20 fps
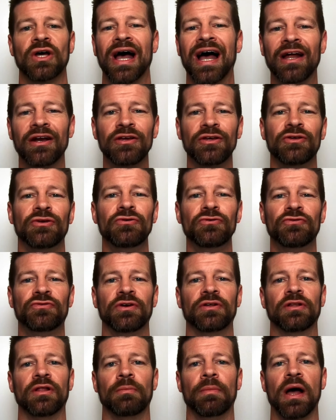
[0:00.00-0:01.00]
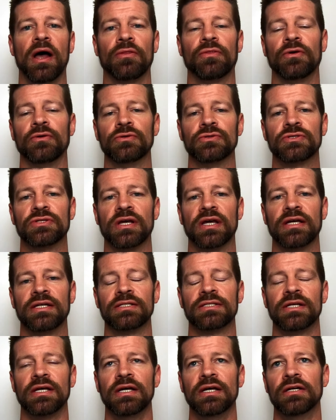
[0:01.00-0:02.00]
how do you feel about those
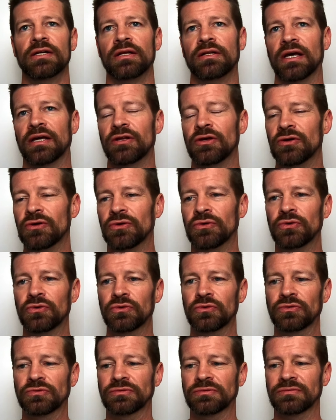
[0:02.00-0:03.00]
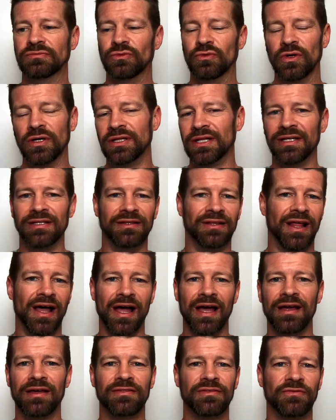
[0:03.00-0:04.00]
things? Do you really
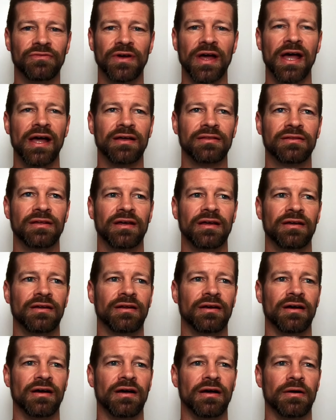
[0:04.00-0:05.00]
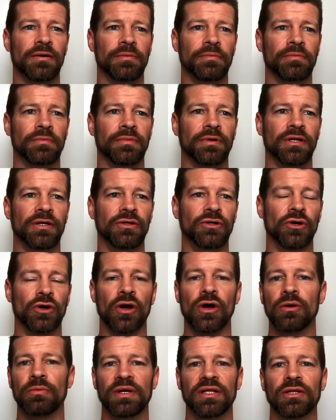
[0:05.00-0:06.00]
like the fact that you're
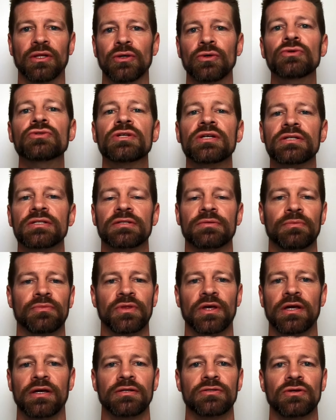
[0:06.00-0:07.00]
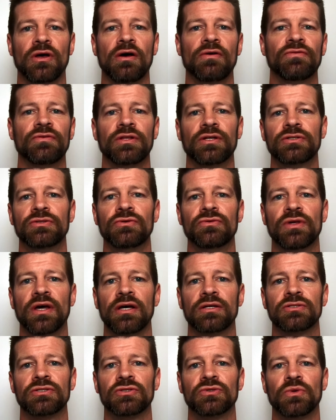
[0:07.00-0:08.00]
going to be losing some things off of the
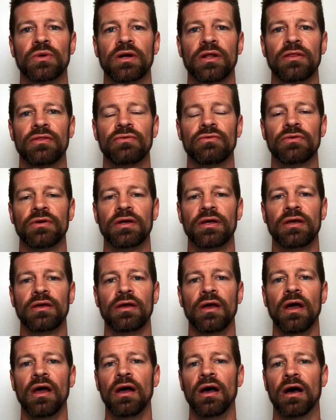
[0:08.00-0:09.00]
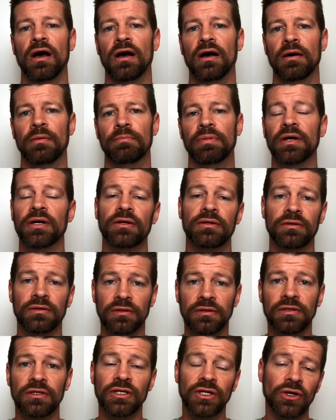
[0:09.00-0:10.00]
2023, but
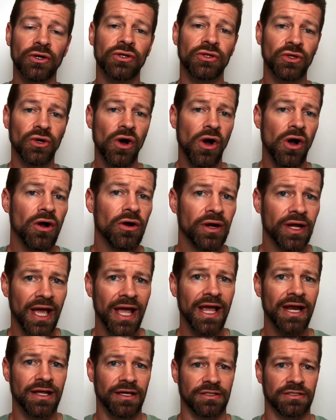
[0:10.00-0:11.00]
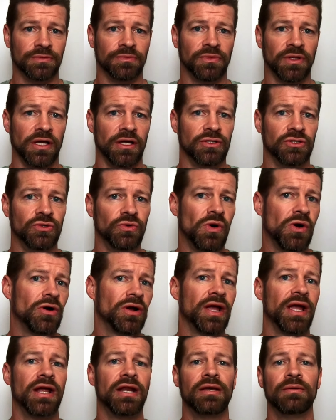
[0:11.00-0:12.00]
you are gaining some things. You are
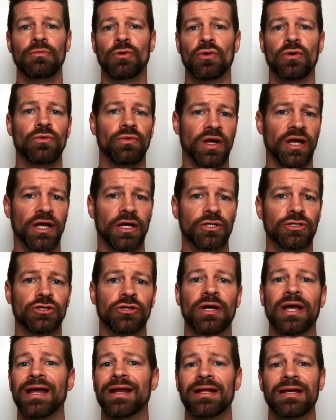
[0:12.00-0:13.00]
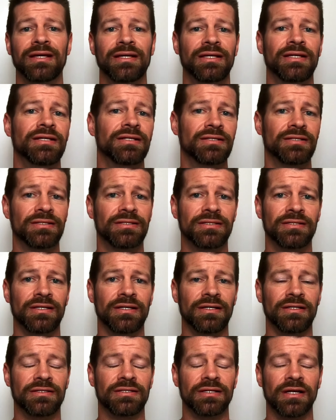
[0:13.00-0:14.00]
gaining more range. You're gaining heated
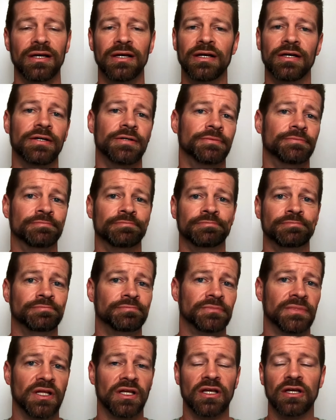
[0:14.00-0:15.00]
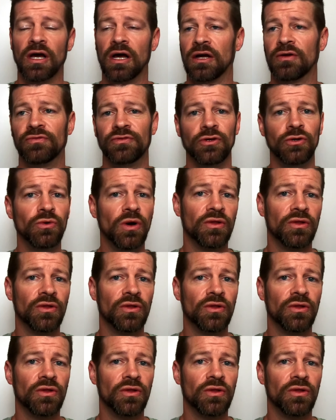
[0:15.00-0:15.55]
seats, a few